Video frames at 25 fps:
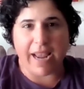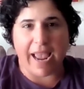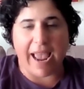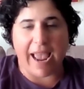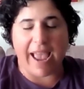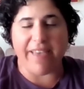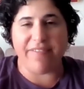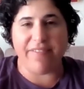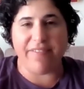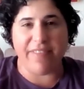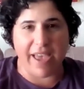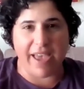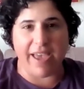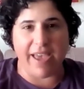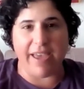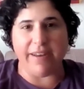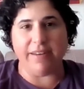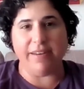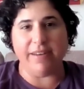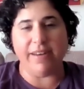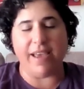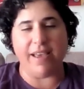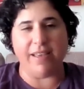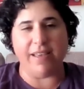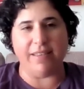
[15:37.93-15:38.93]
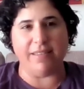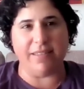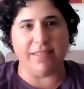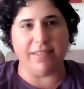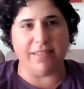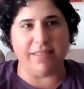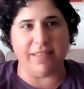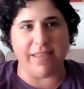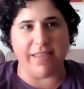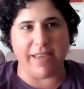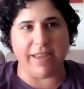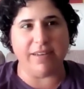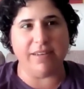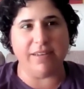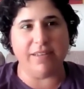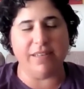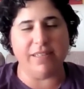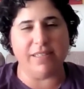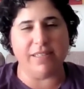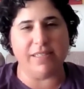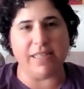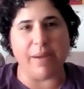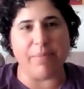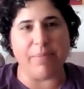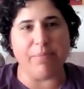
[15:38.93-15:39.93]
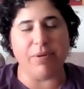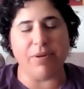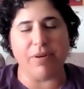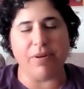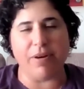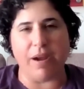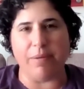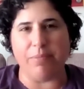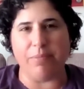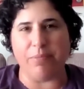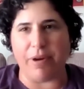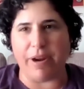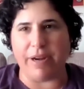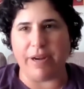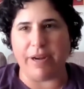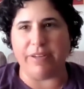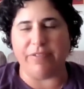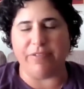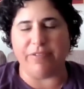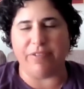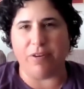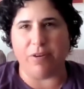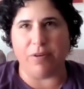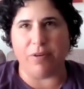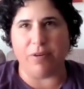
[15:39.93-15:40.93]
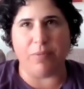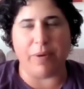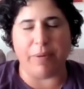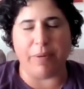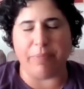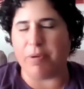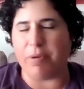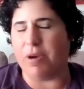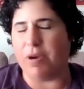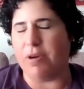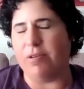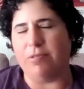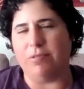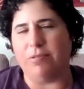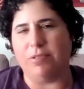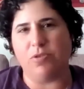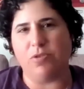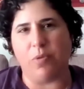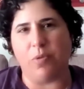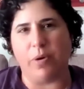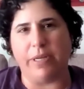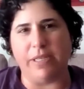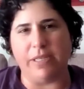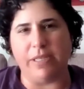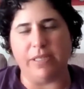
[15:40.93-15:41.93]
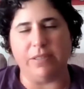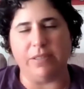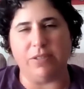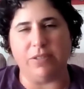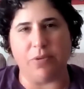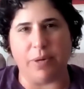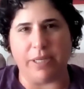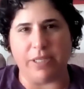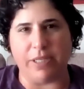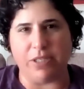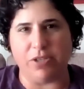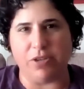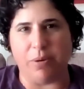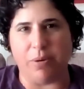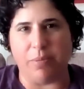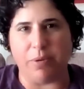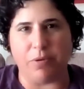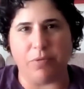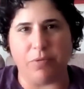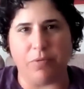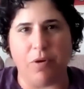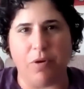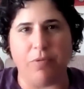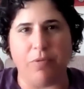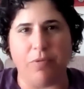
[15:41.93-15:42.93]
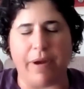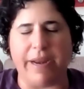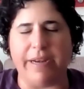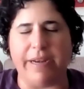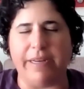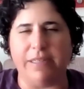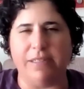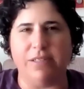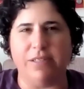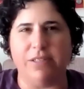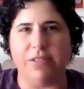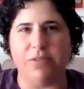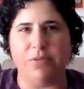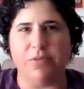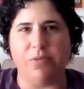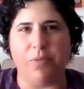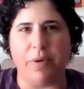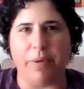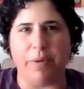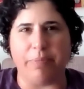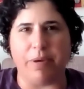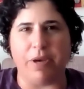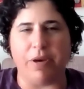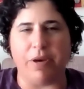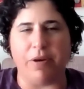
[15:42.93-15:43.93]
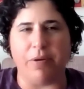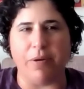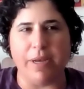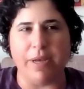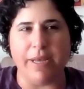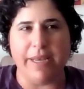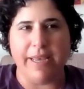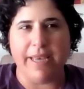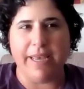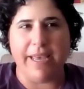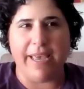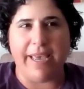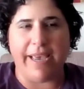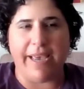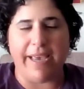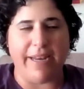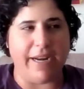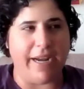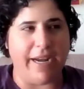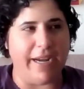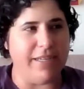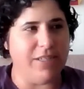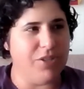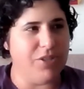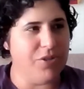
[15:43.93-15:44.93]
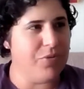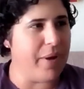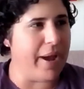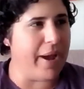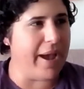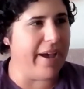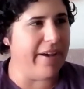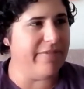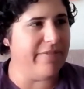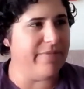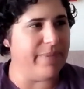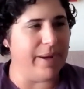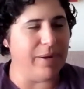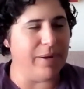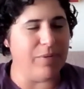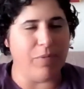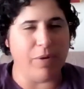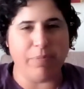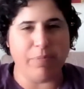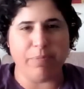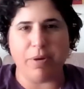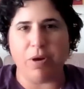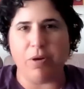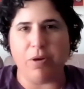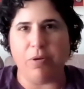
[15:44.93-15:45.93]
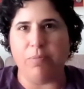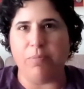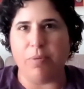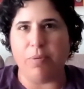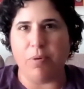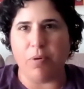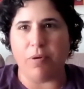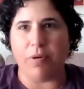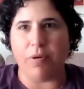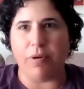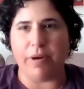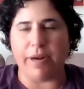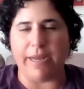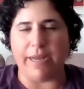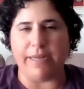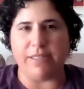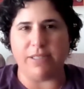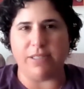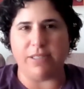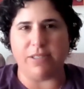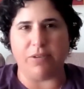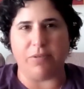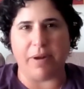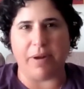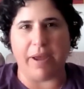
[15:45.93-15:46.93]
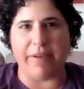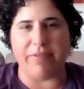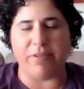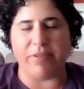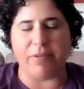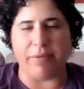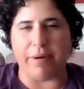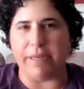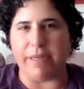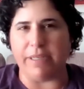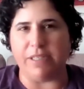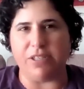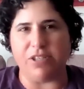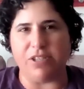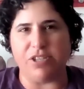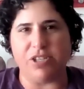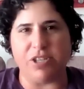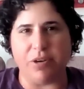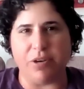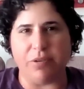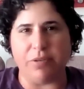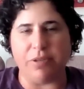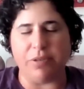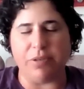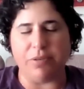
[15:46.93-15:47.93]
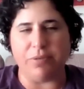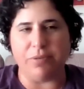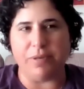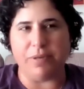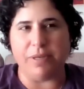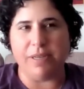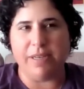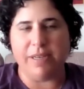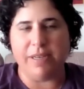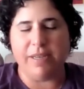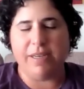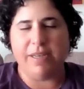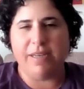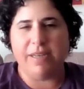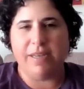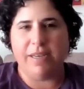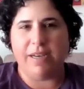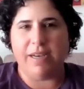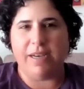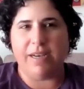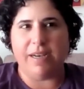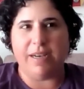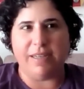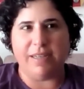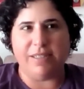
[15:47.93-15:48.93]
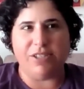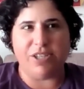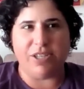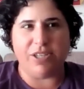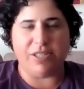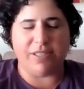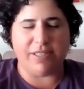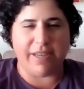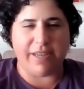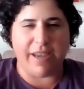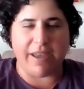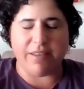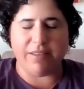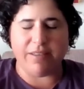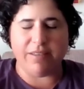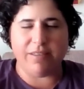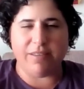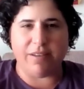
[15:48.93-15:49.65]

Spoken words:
And then at the end of December, I'm ready for WIPGO 2022. I'm going to roll right into WIPGO. And I do have my WIPGO board. I just don't have it ready to show you just yet.